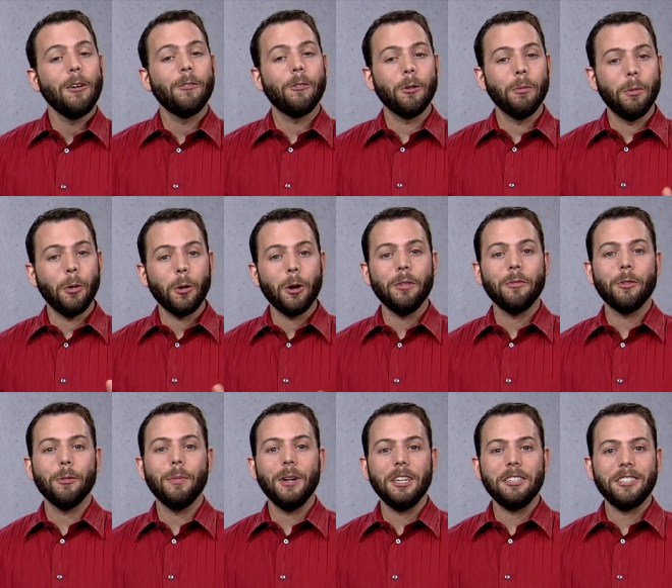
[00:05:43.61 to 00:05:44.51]
For more
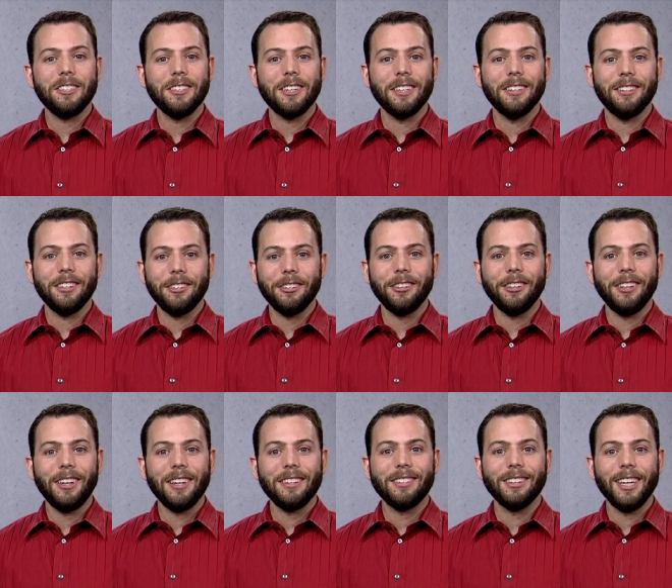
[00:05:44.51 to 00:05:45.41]
information on digital
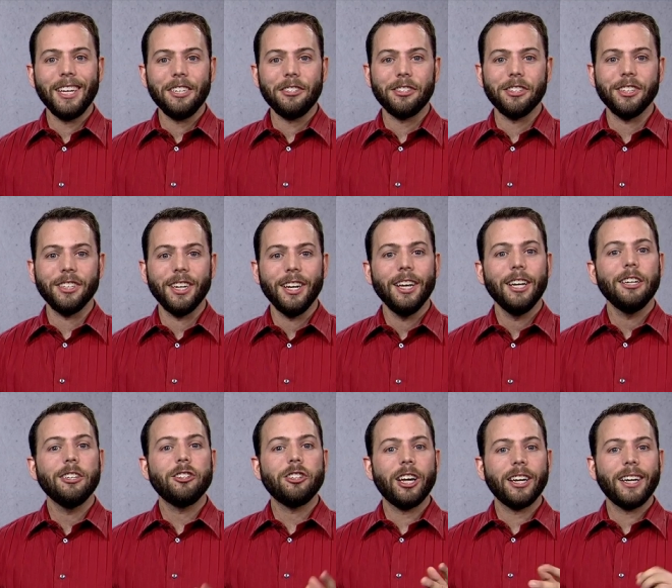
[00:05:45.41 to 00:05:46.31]
isolation,
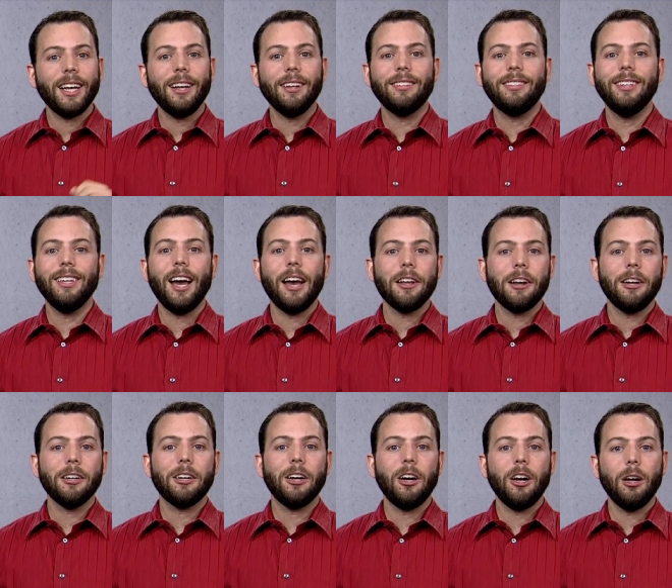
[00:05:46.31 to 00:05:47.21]
check out
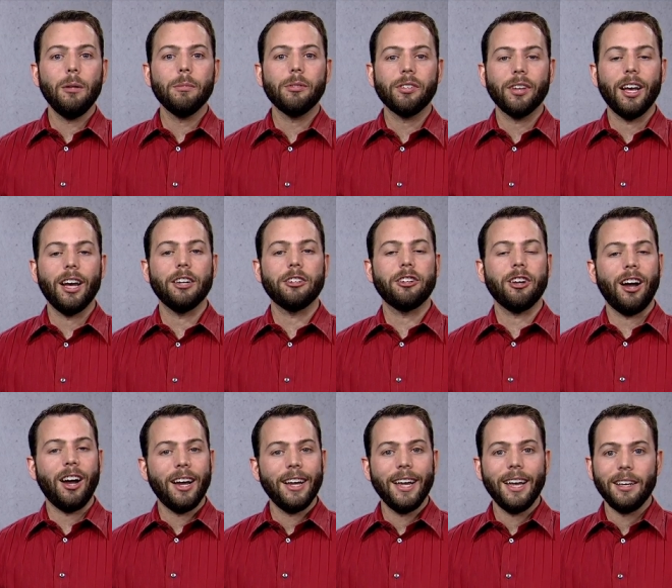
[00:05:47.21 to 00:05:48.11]

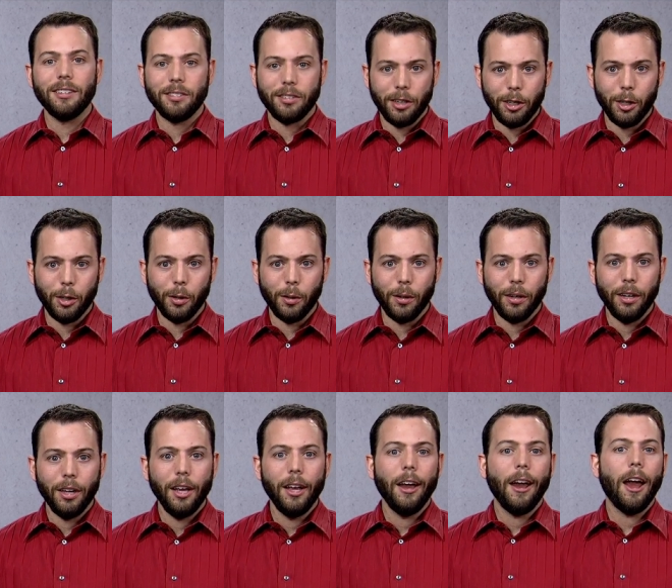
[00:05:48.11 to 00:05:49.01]
ti.com/iso
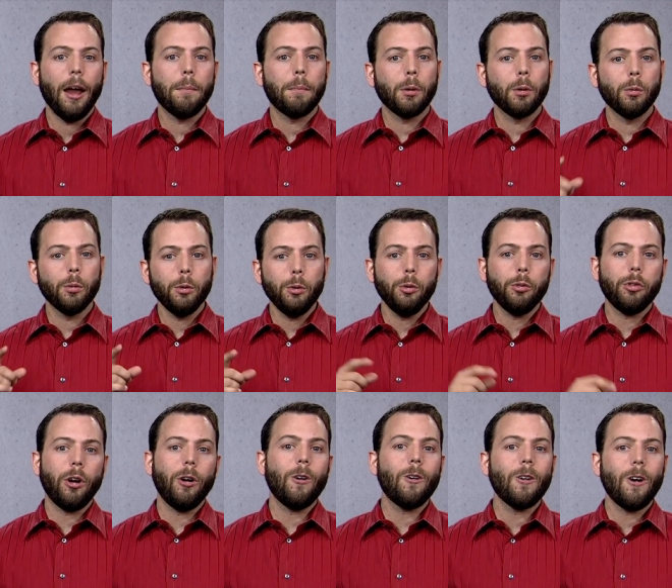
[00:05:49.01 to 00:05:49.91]
and peruse
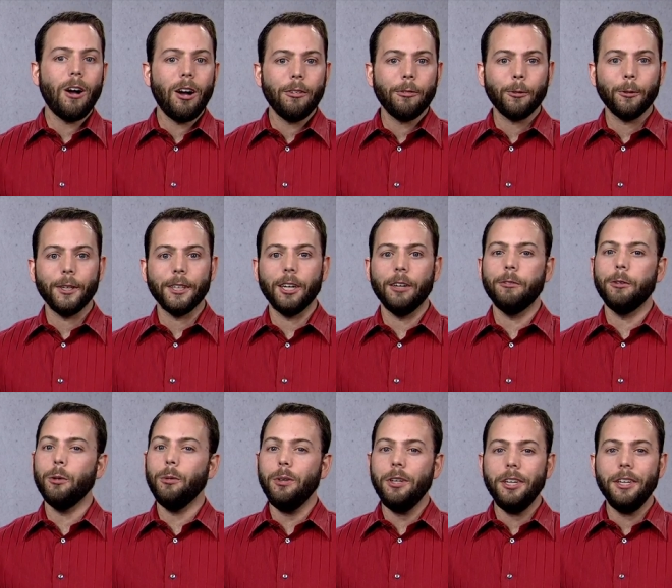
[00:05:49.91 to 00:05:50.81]
our offering of
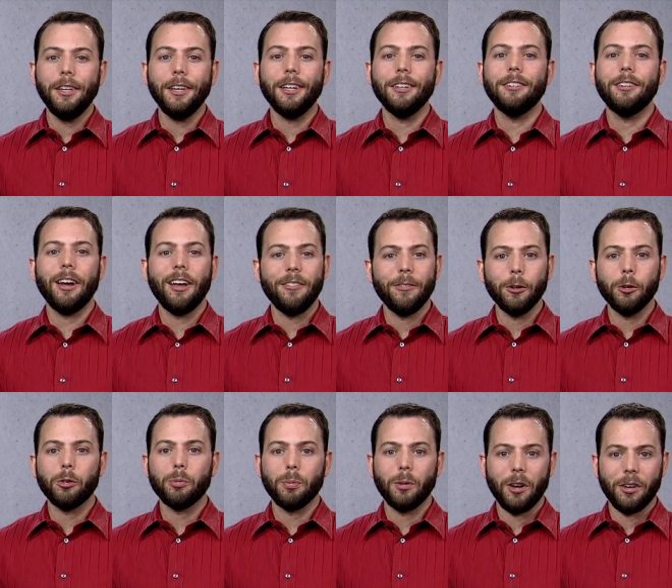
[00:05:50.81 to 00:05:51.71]
unique and
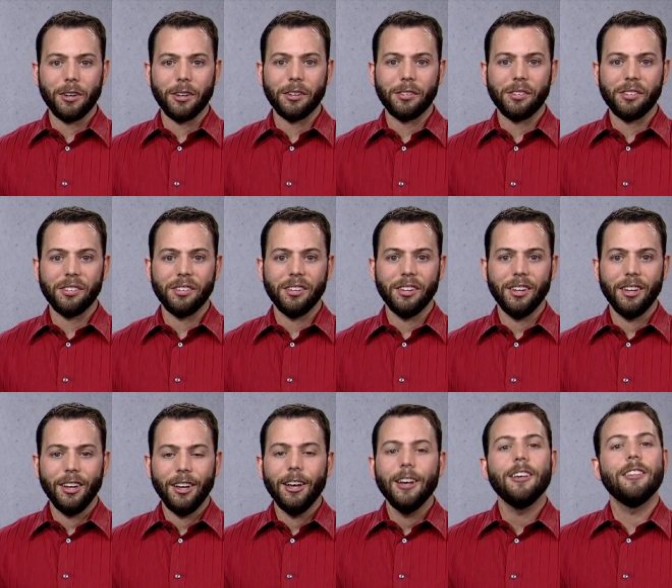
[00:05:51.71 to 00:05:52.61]
diverse products.
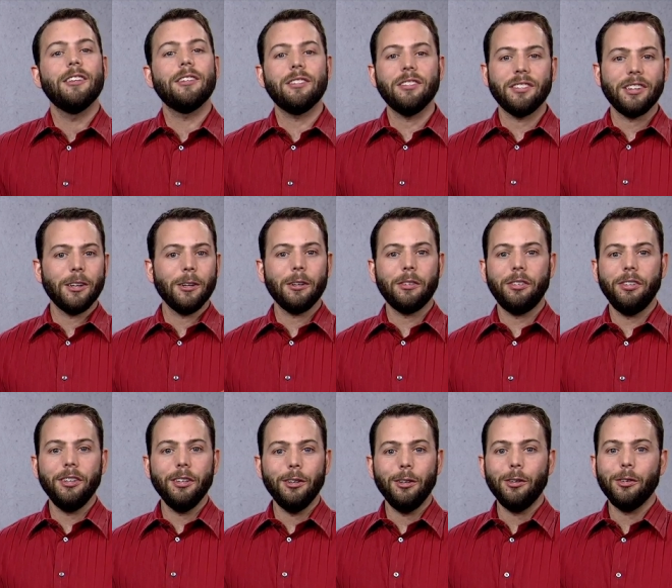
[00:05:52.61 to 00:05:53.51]
This is Eric
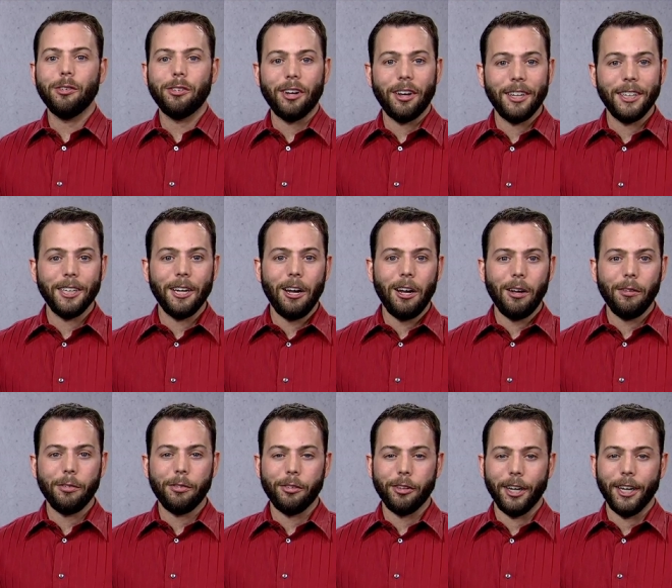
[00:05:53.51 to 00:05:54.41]
Siegel signing
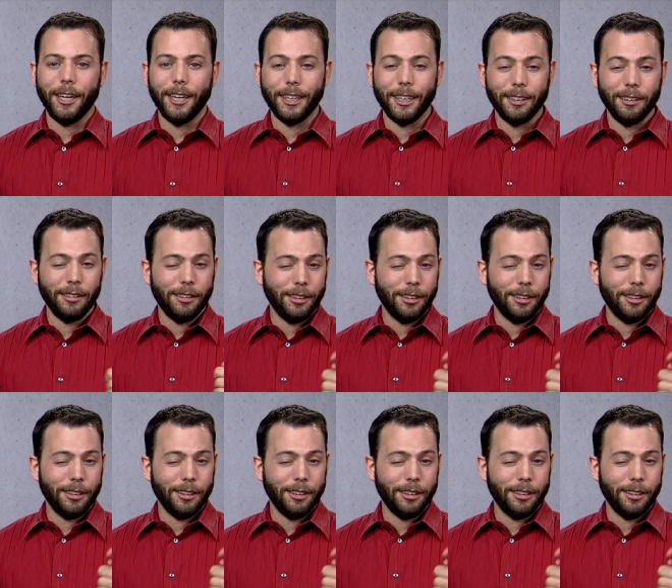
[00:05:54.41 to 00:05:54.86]
off saying